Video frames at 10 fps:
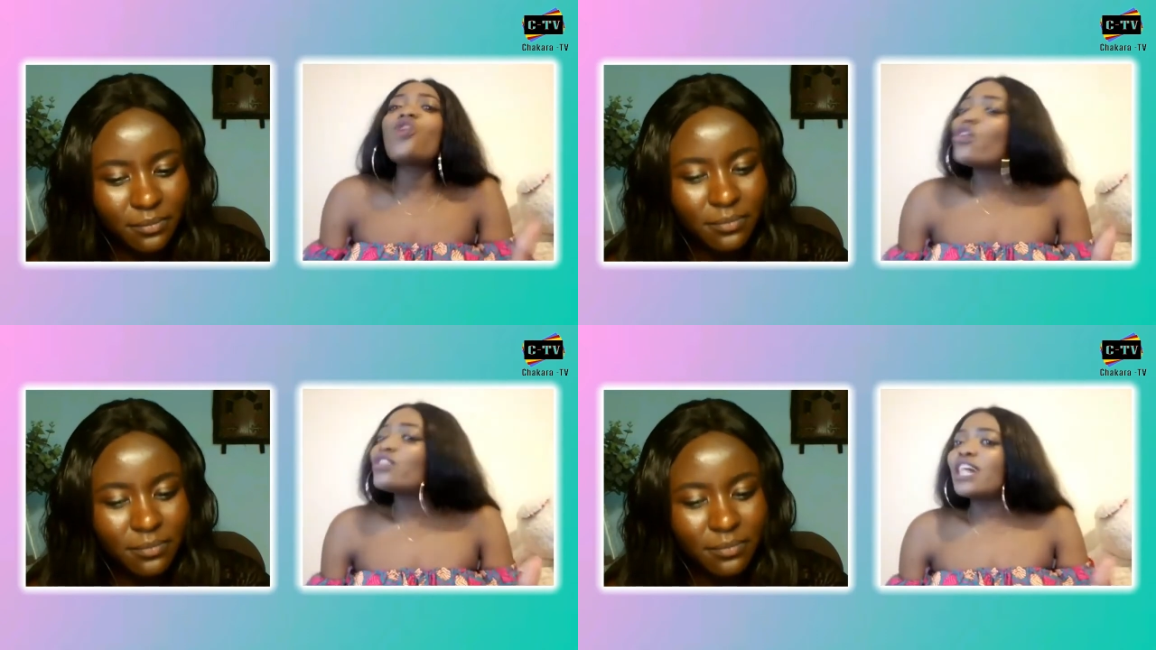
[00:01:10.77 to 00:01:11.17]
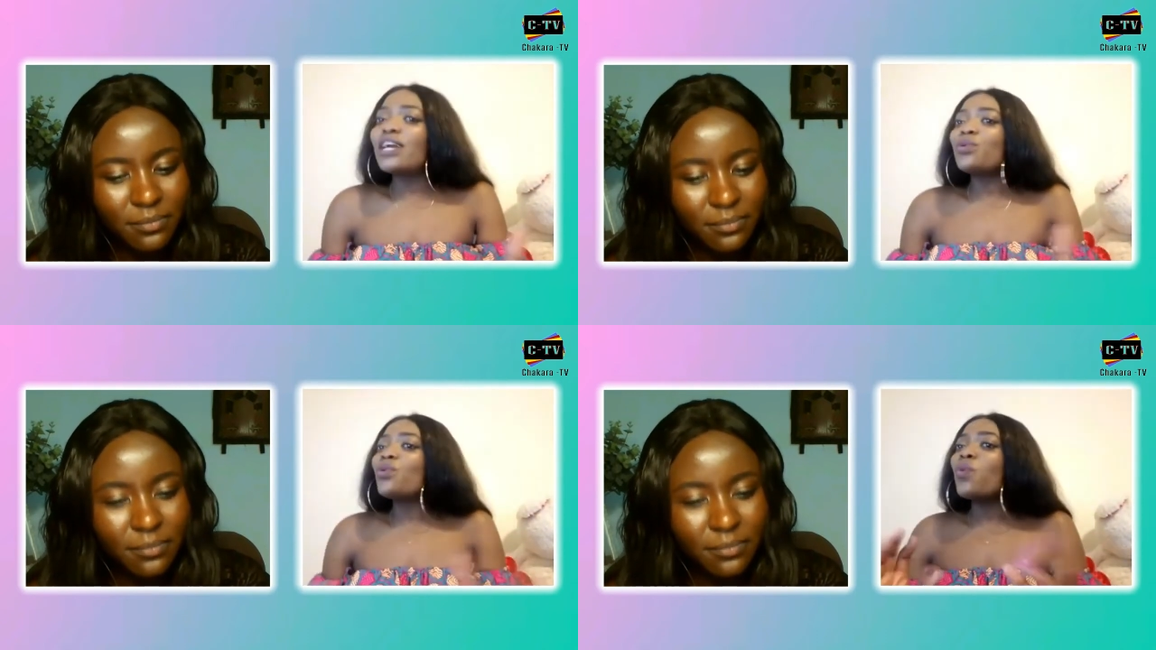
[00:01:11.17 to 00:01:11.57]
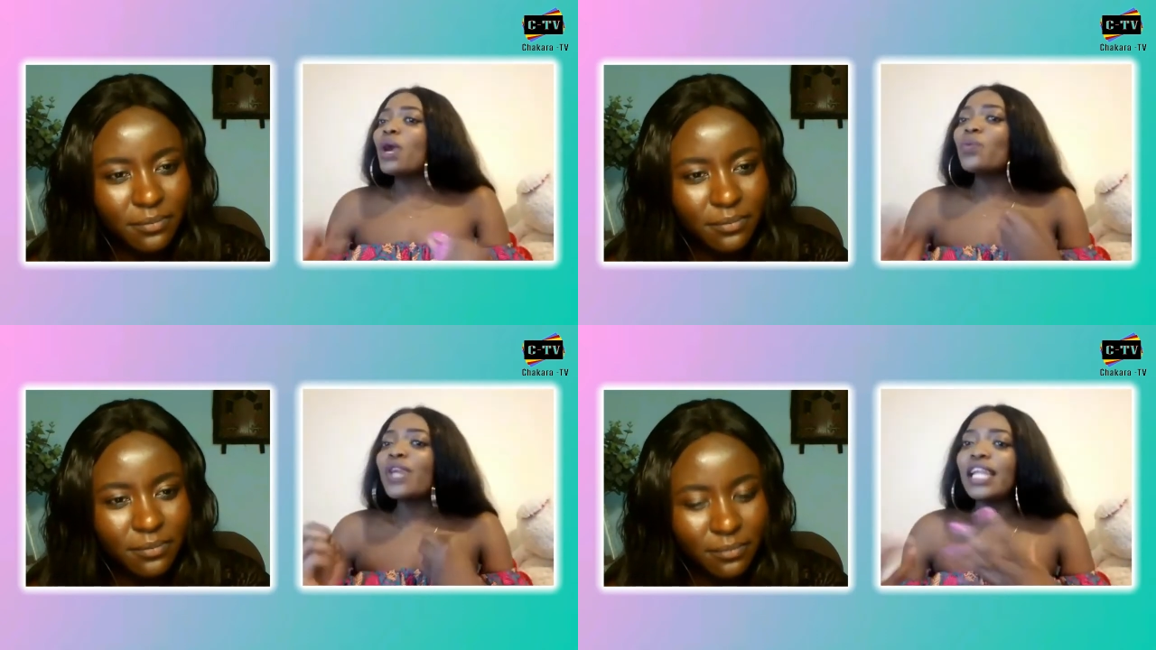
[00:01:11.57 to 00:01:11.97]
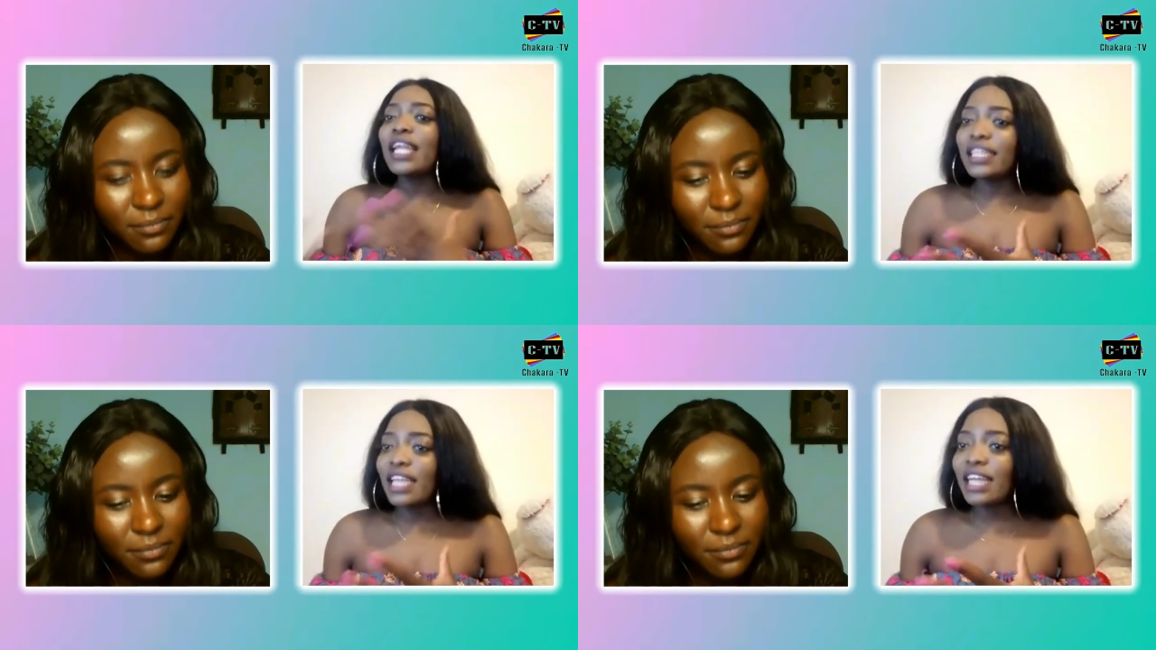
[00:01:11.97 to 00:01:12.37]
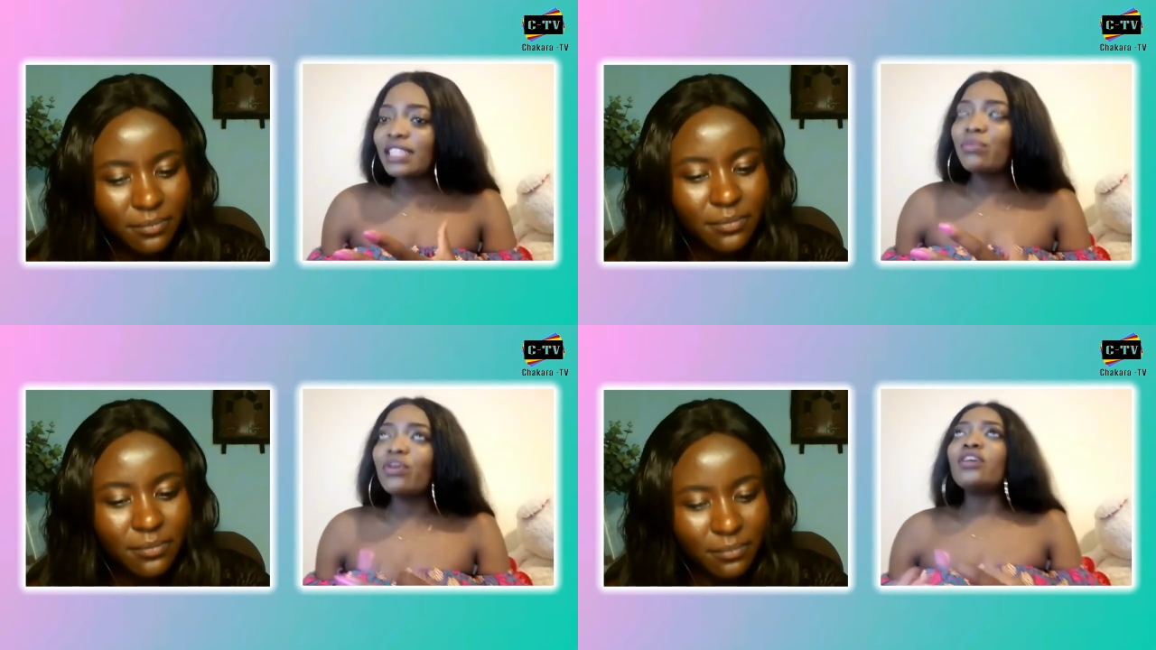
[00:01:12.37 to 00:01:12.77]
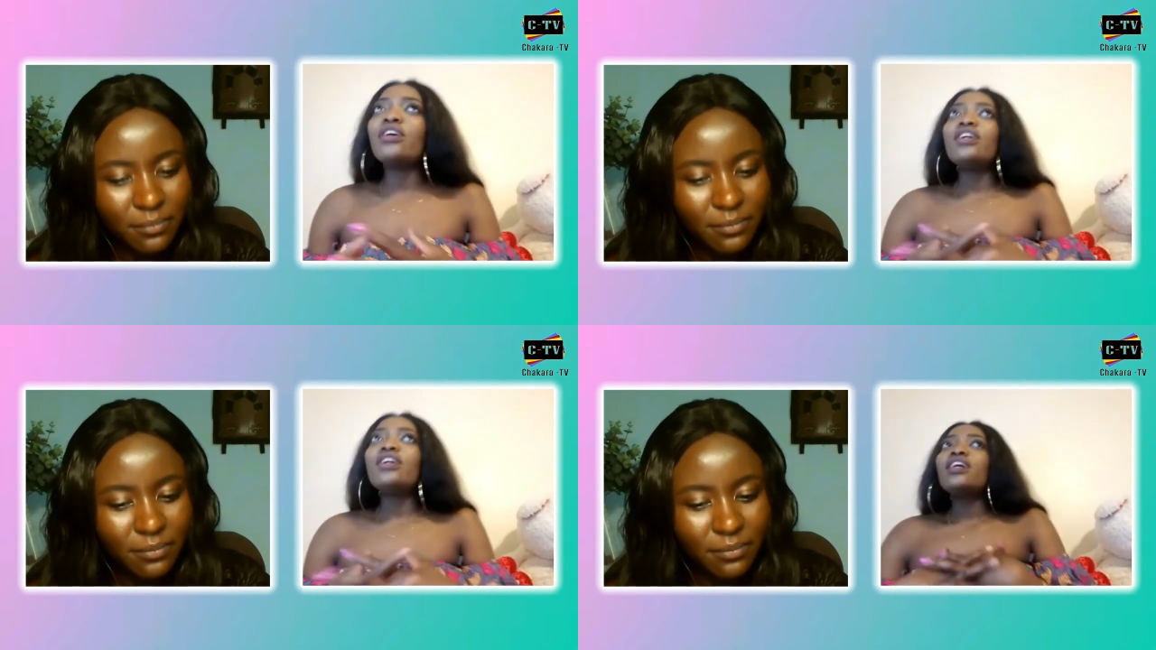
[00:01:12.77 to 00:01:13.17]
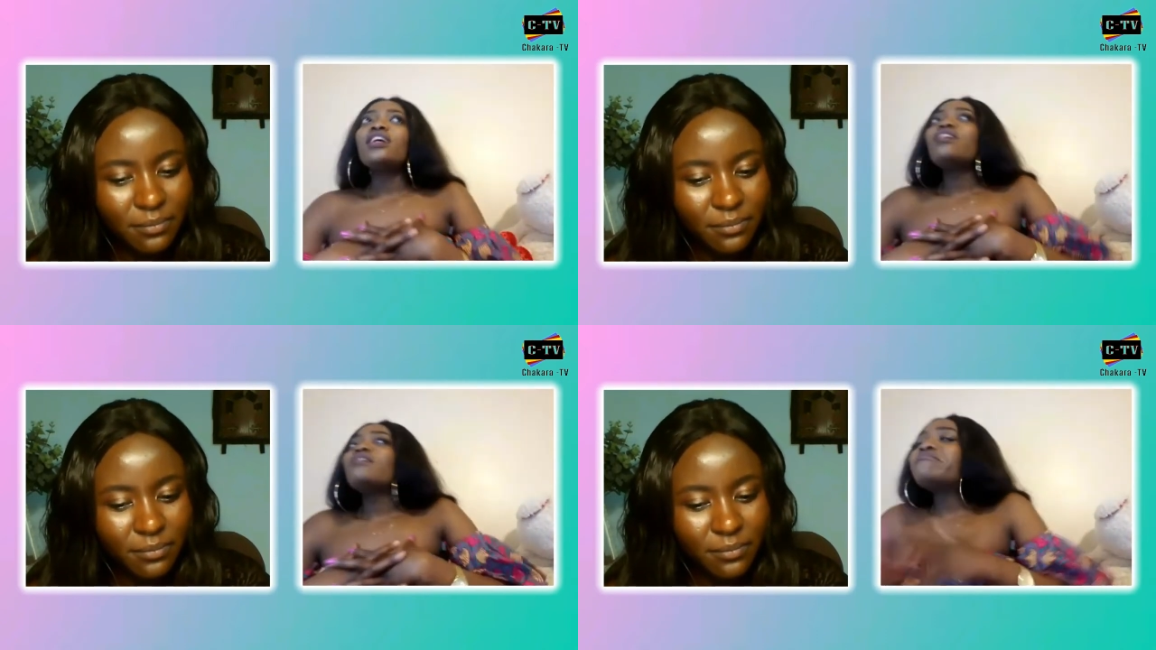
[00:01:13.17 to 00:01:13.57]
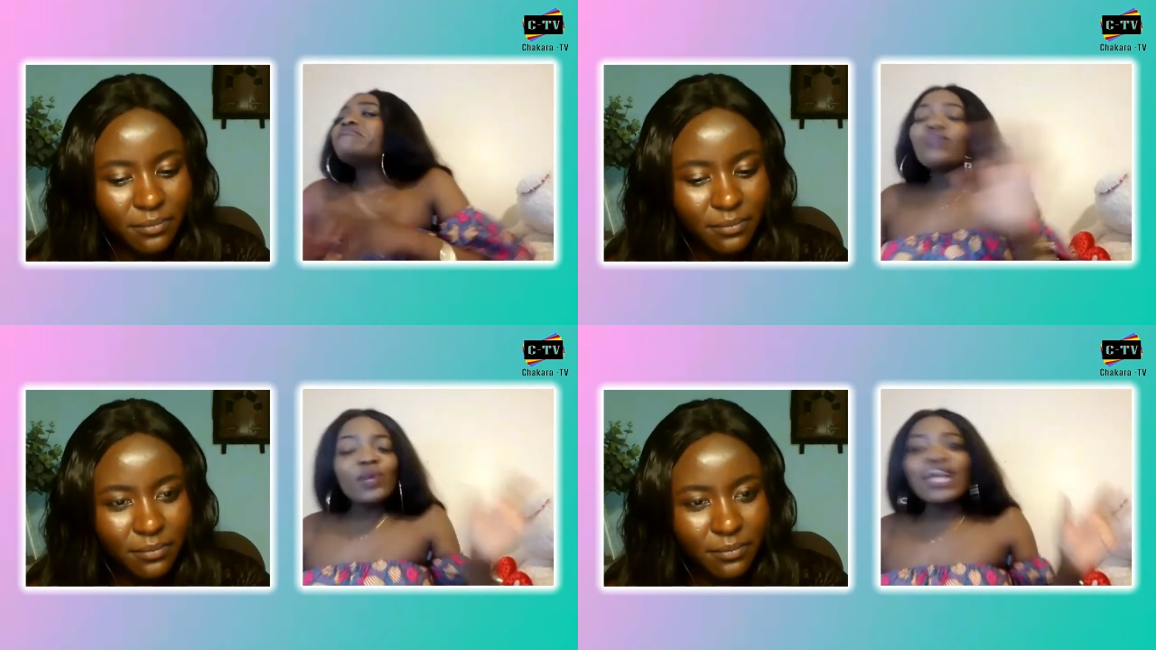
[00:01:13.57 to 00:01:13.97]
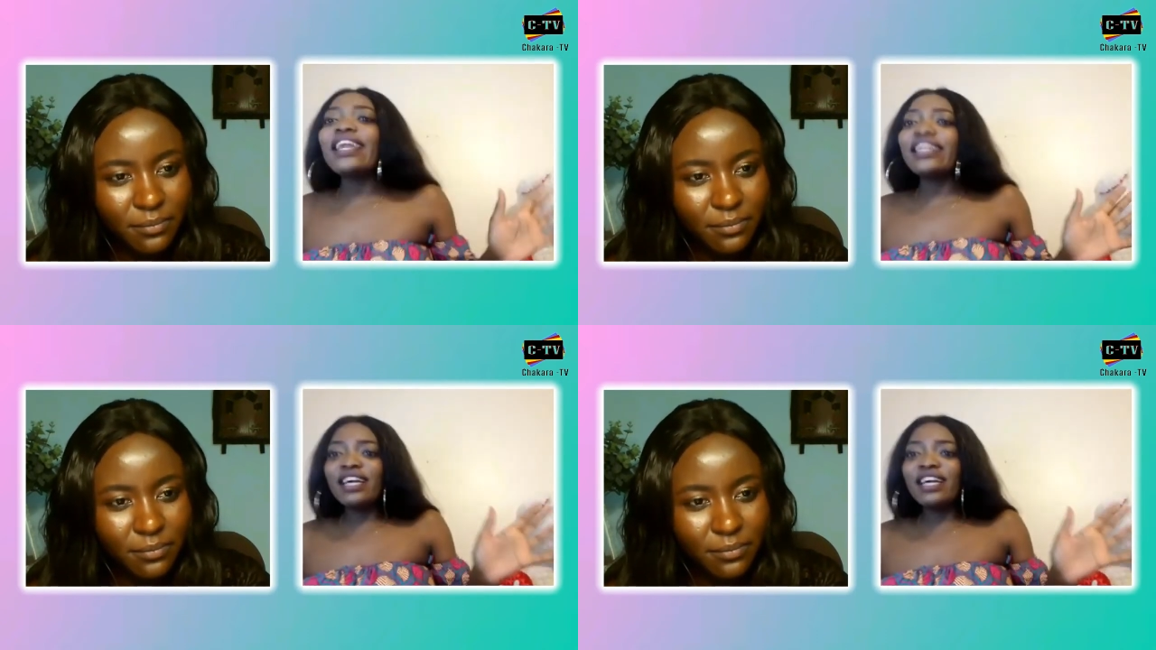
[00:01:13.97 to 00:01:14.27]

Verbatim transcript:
Speaker 1: I don't know why we are like that, but mm-hmm. we are like that.